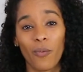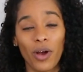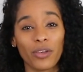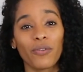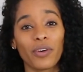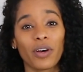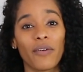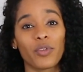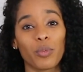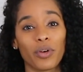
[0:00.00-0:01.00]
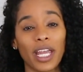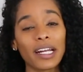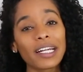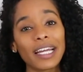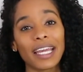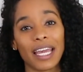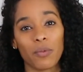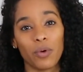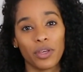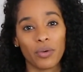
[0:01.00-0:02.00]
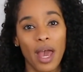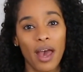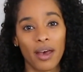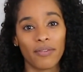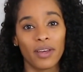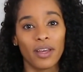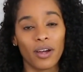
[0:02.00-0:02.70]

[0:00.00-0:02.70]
what you feel comfortable carrying and what you have